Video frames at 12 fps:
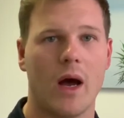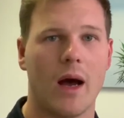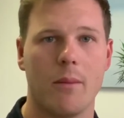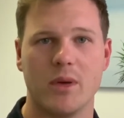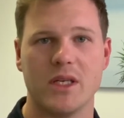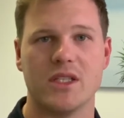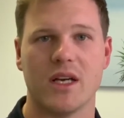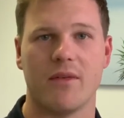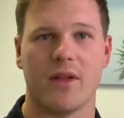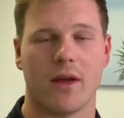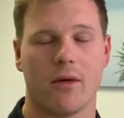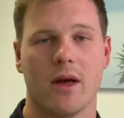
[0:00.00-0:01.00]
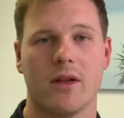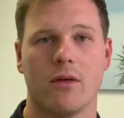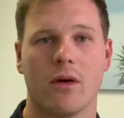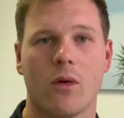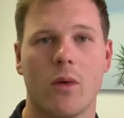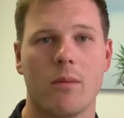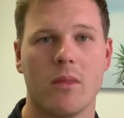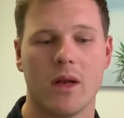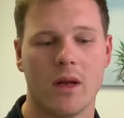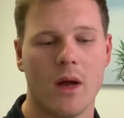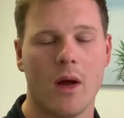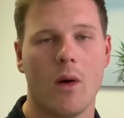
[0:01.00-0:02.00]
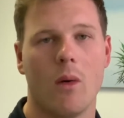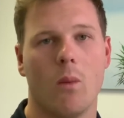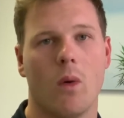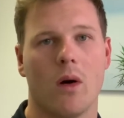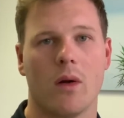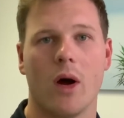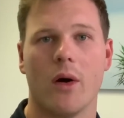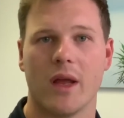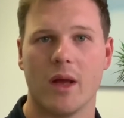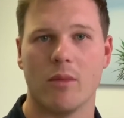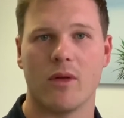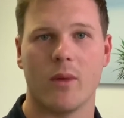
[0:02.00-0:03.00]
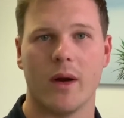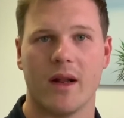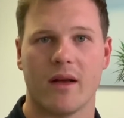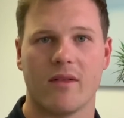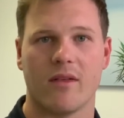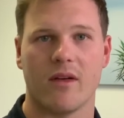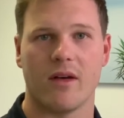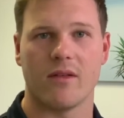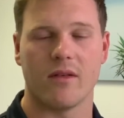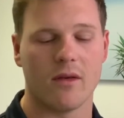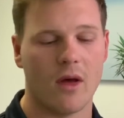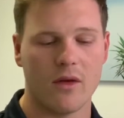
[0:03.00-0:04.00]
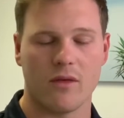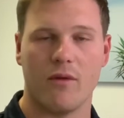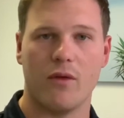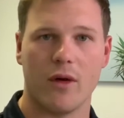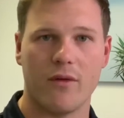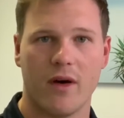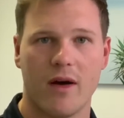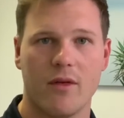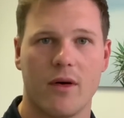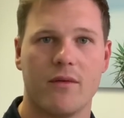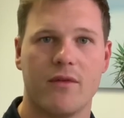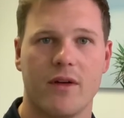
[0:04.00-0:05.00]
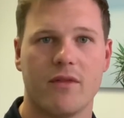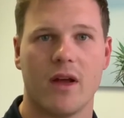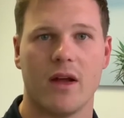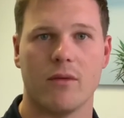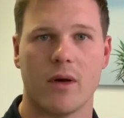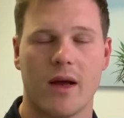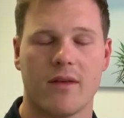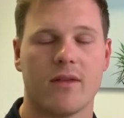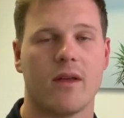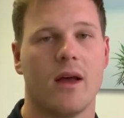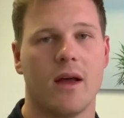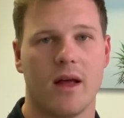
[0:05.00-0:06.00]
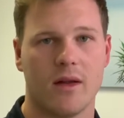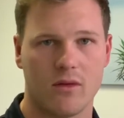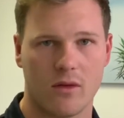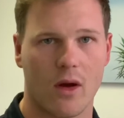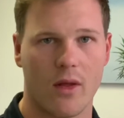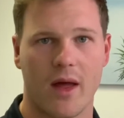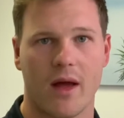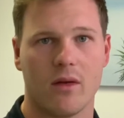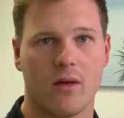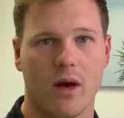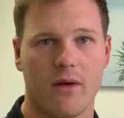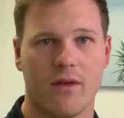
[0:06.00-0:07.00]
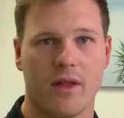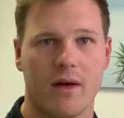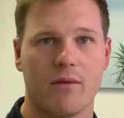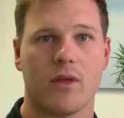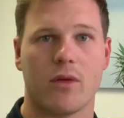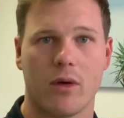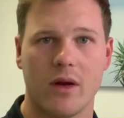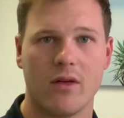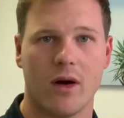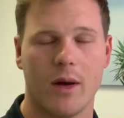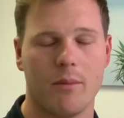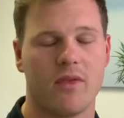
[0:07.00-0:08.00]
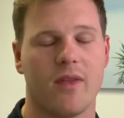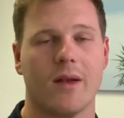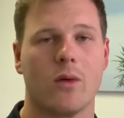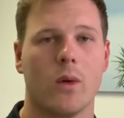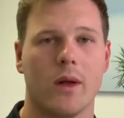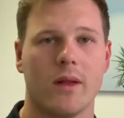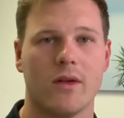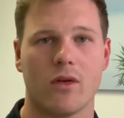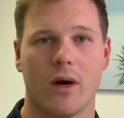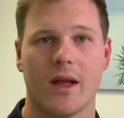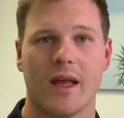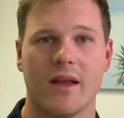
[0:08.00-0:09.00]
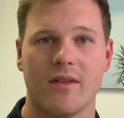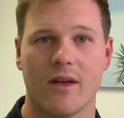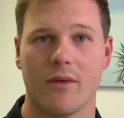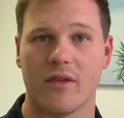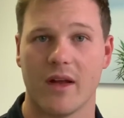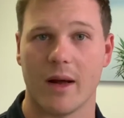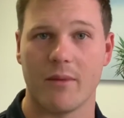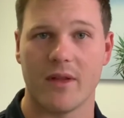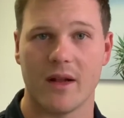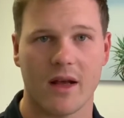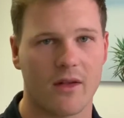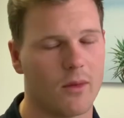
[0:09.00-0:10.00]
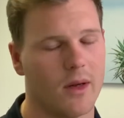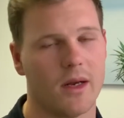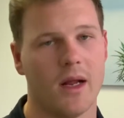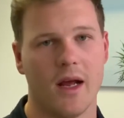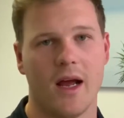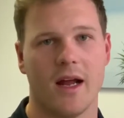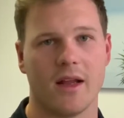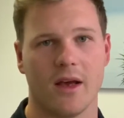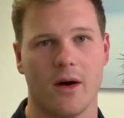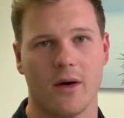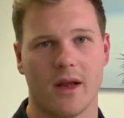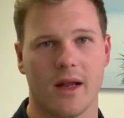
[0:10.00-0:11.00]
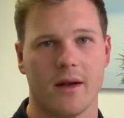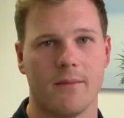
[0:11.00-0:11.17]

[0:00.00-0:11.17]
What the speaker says: be shuffling around your equipment while going in between exercises. So 45 on, 15 rest. Go for that for 3 times, then quickly try and get yourself set up for the next one and go again.